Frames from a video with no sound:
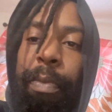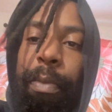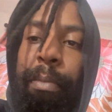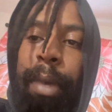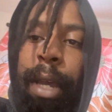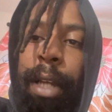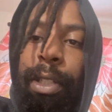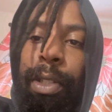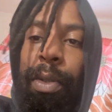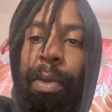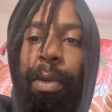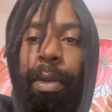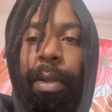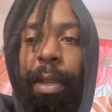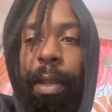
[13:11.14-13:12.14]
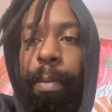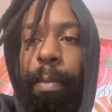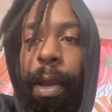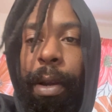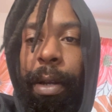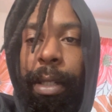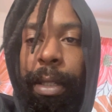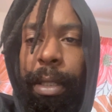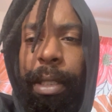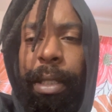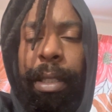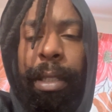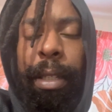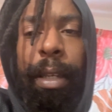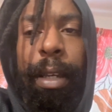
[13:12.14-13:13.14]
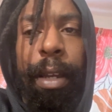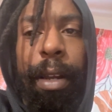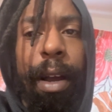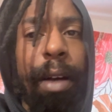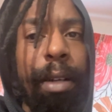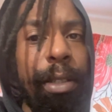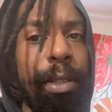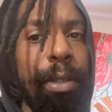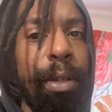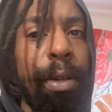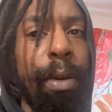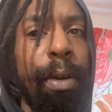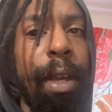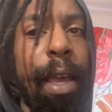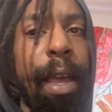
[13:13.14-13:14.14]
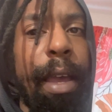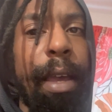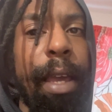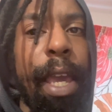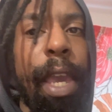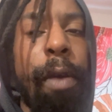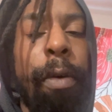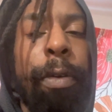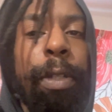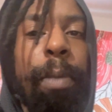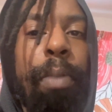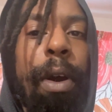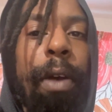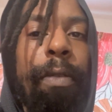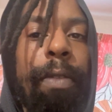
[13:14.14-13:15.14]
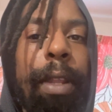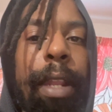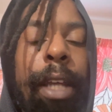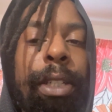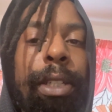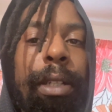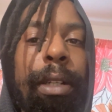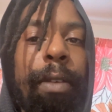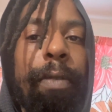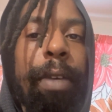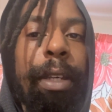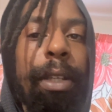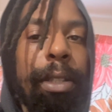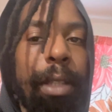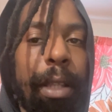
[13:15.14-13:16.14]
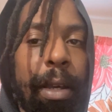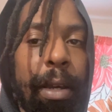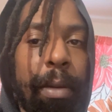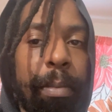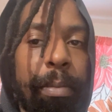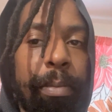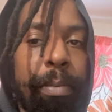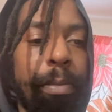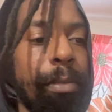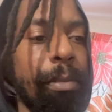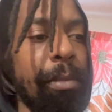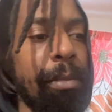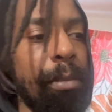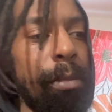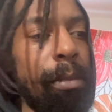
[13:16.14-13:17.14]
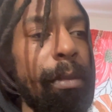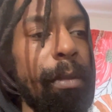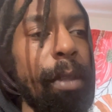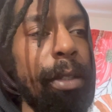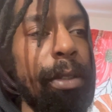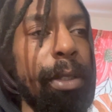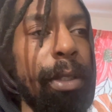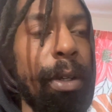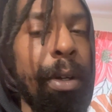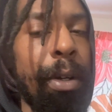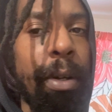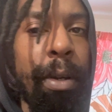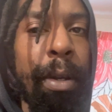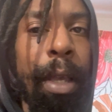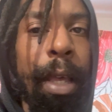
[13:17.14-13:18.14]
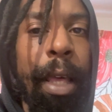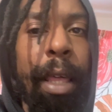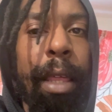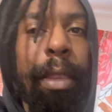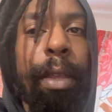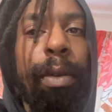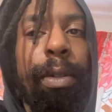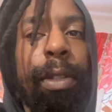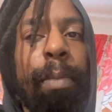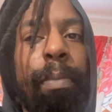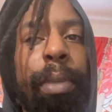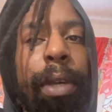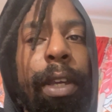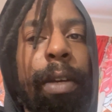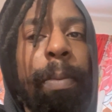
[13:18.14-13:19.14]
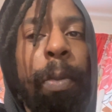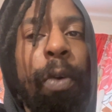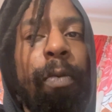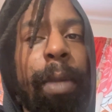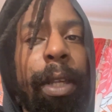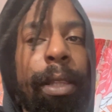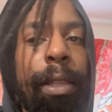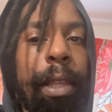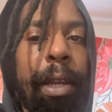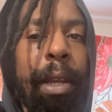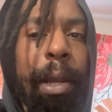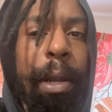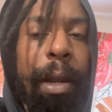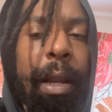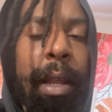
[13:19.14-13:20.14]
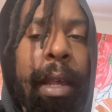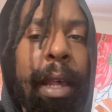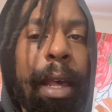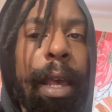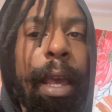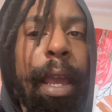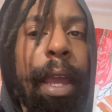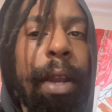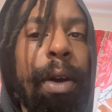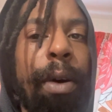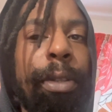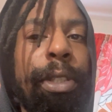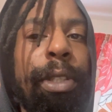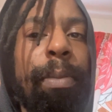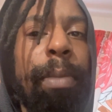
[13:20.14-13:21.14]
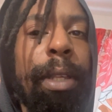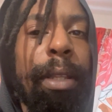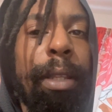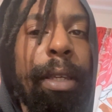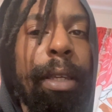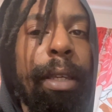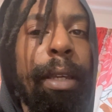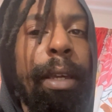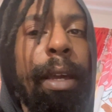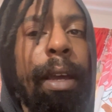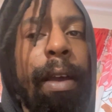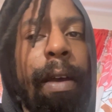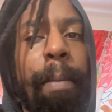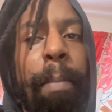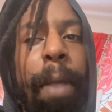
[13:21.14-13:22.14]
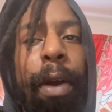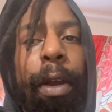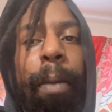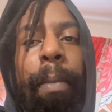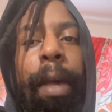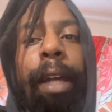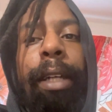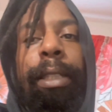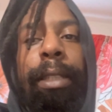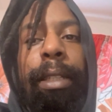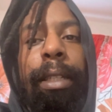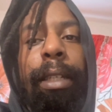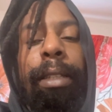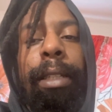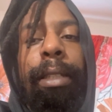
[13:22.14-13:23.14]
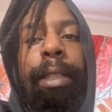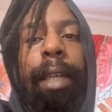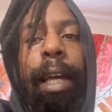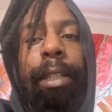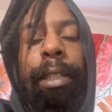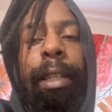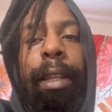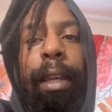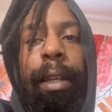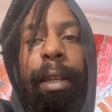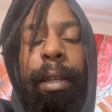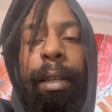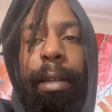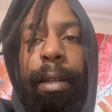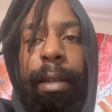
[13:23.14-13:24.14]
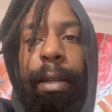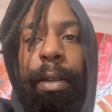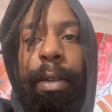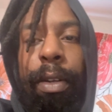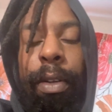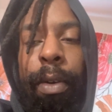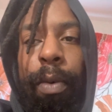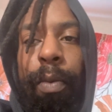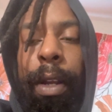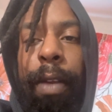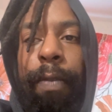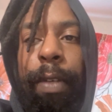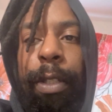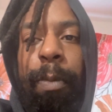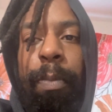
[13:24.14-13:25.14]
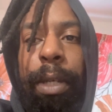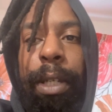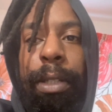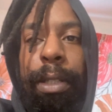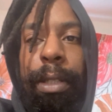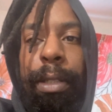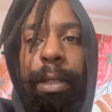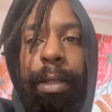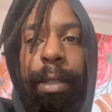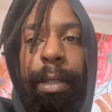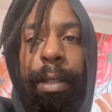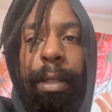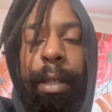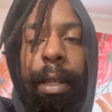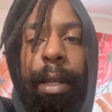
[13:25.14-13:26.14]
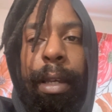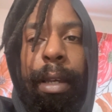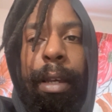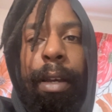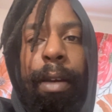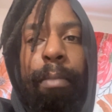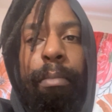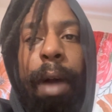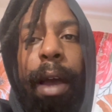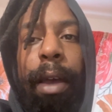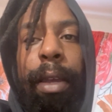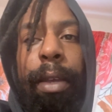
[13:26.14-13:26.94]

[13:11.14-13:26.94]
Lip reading: back to the Americas. And also, he was a part of the Nation of Islam. So there was a big movement there. And ultimately, Malcolm X gets assassinated during one of his speeches by,